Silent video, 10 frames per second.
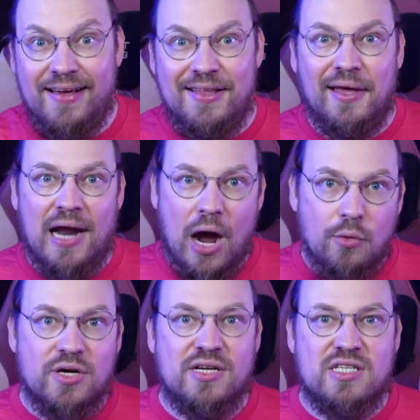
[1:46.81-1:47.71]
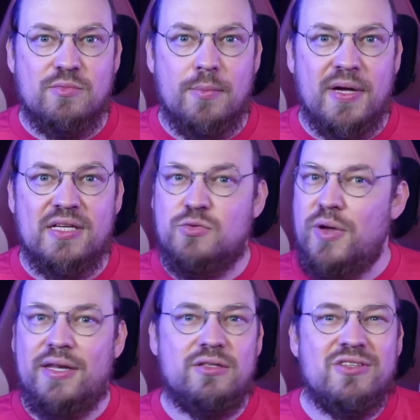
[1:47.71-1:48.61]
that our customer base
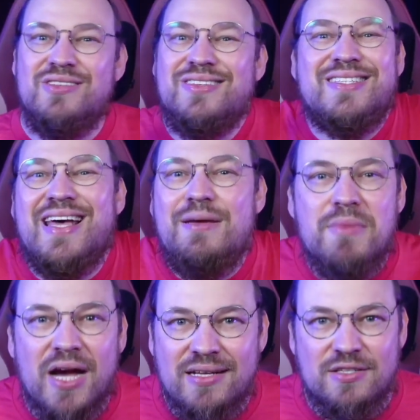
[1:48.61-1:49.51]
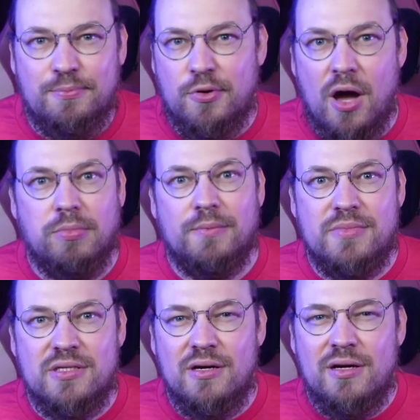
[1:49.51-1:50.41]
ran into the same kinds of problems,